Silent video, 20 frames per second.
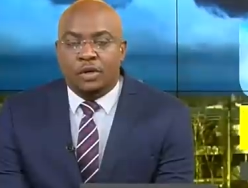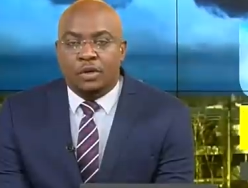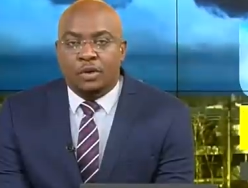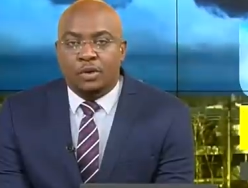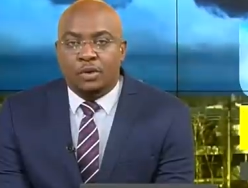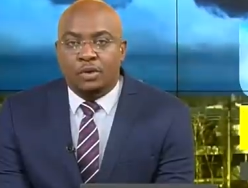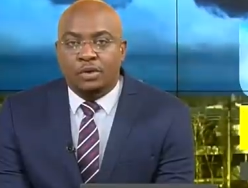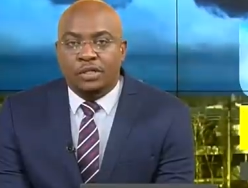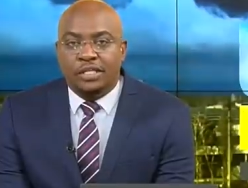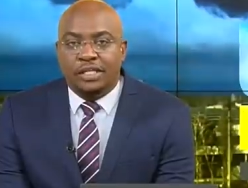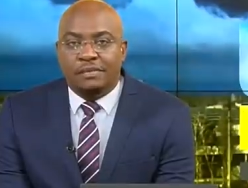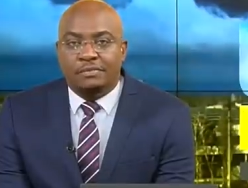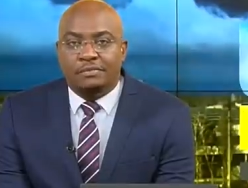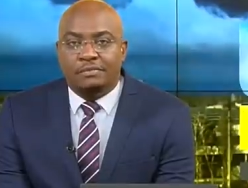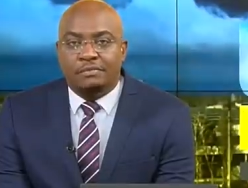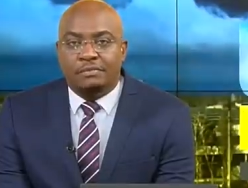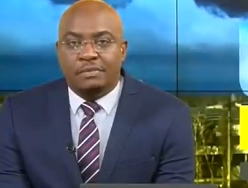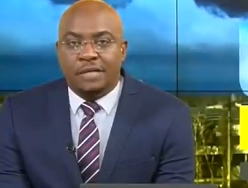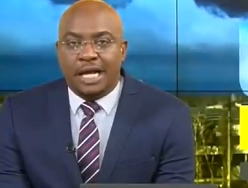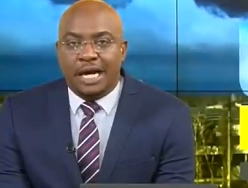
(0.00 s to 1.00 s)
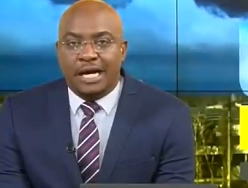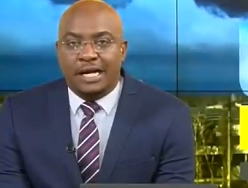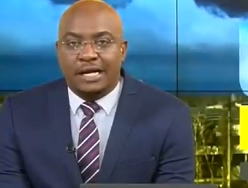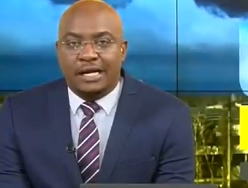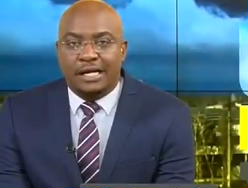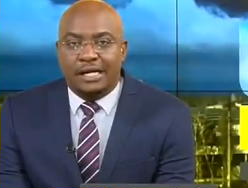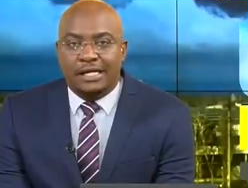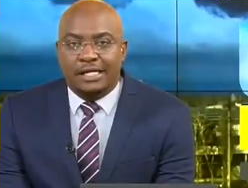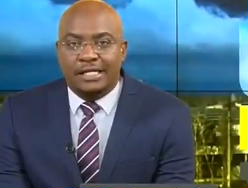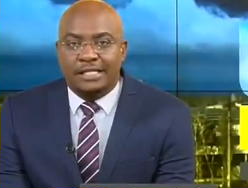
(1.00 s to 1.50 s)
Uilleam
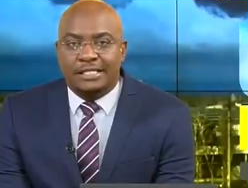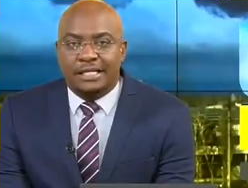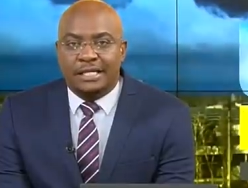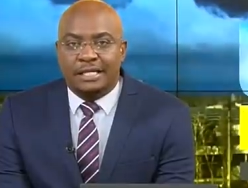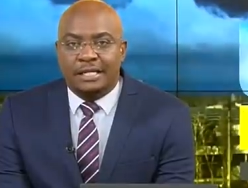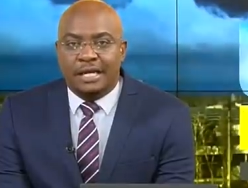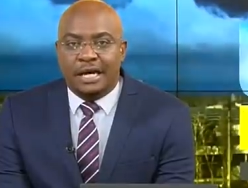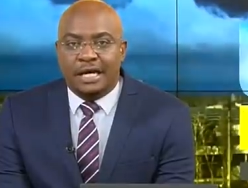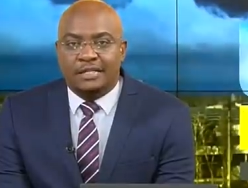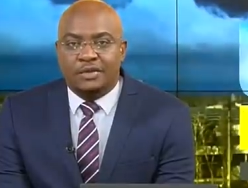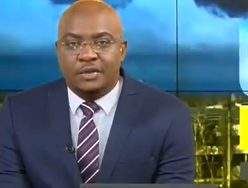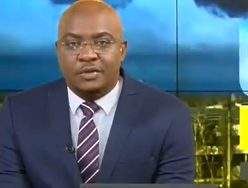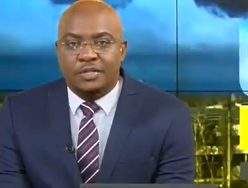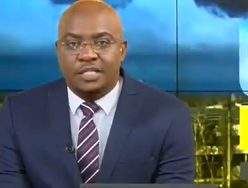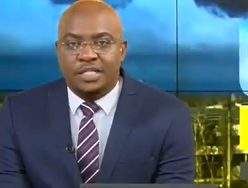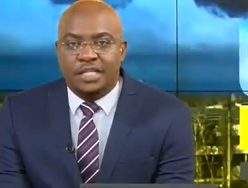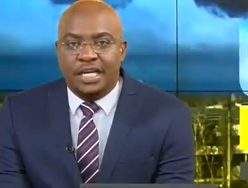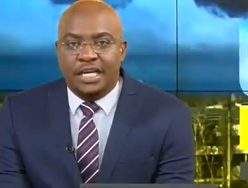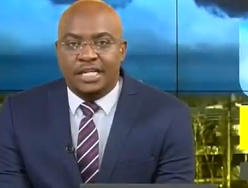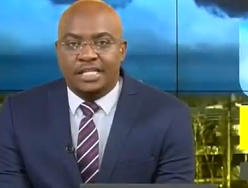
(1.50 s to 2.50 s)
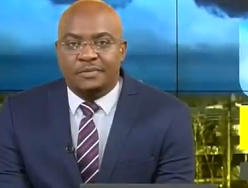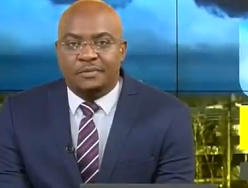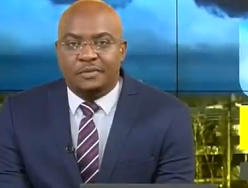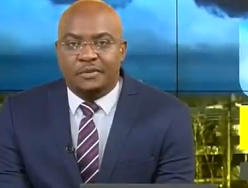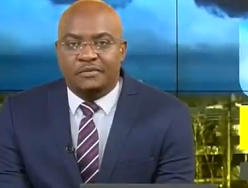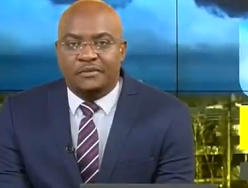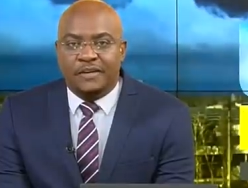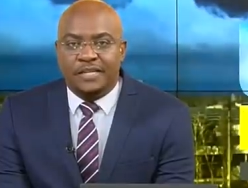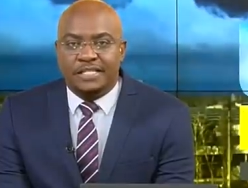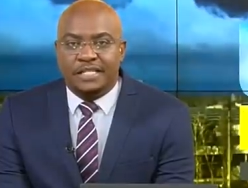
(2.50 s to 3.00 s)
Blacker is an Associate
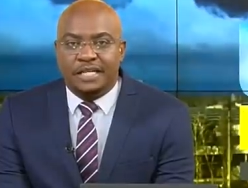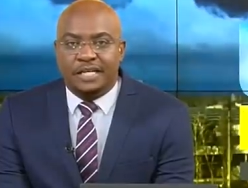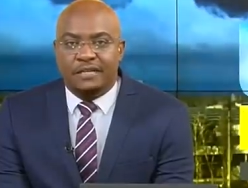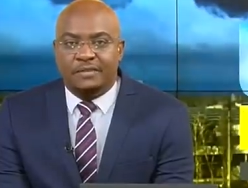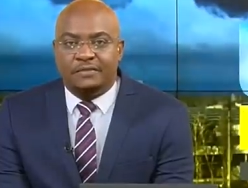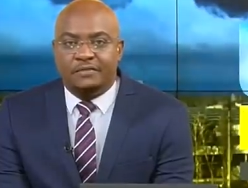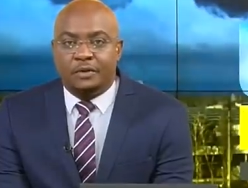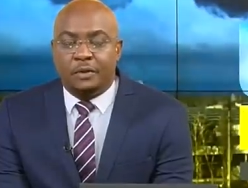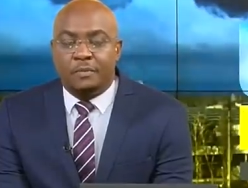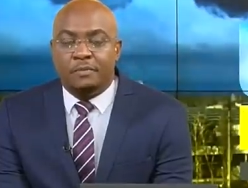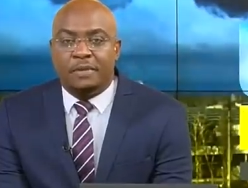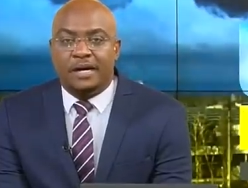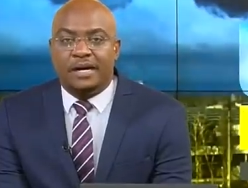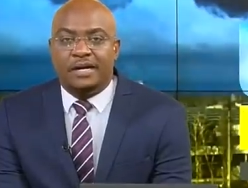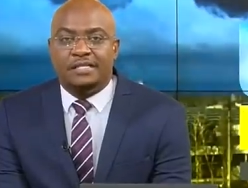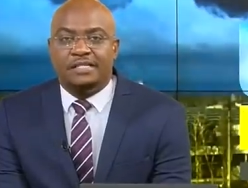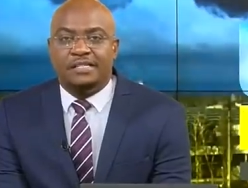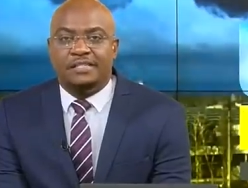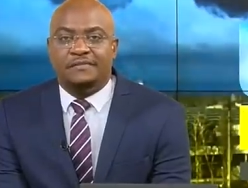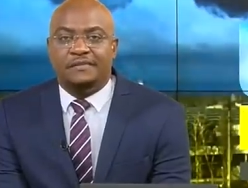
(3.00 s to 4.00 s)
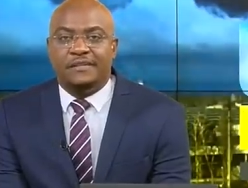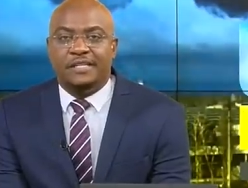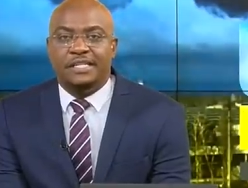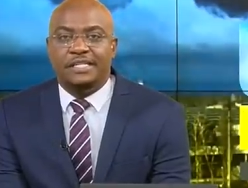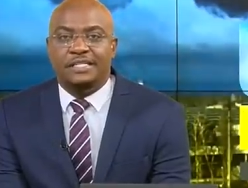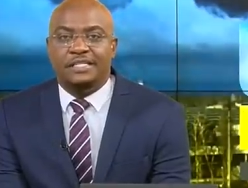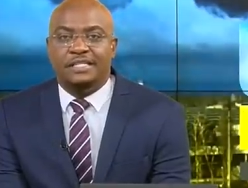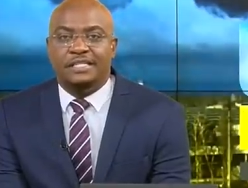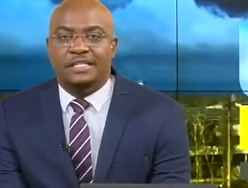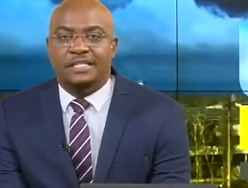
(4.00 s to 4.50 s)
Professor of Comparative
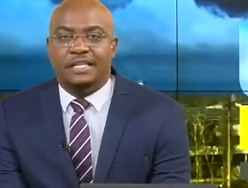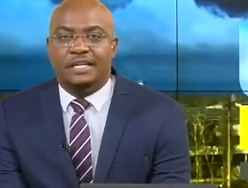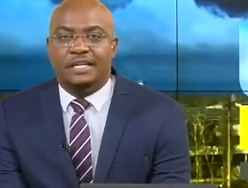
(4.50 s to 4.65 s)
East